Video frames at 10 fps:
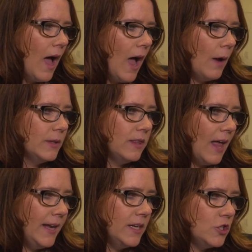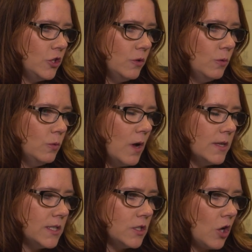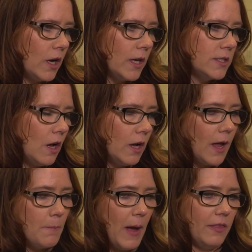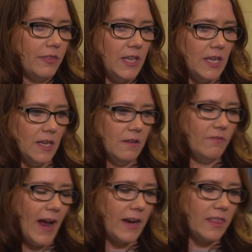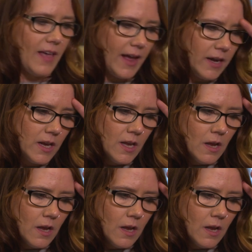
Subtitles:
I would like to talk about the fact that